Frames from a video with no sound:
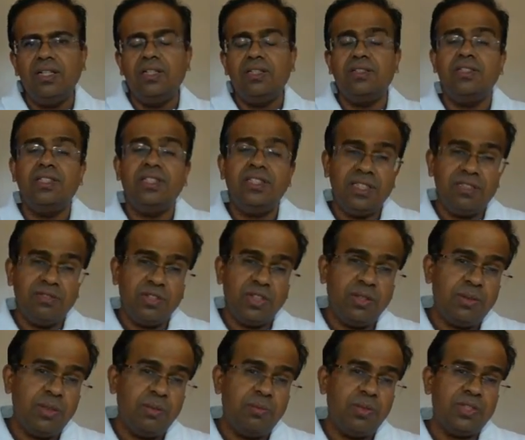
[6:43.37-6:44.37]
this is one of
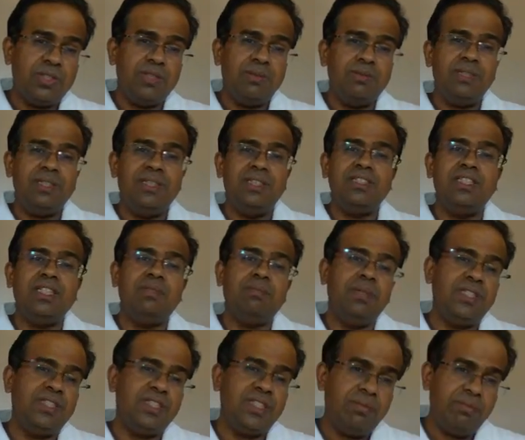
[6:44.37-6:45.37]
the possibilities that
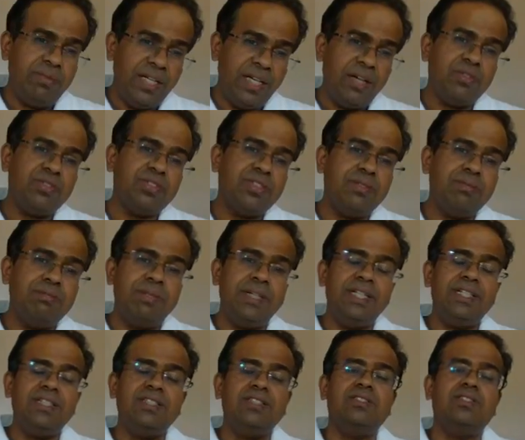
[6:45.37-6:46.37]
patient may have some pets,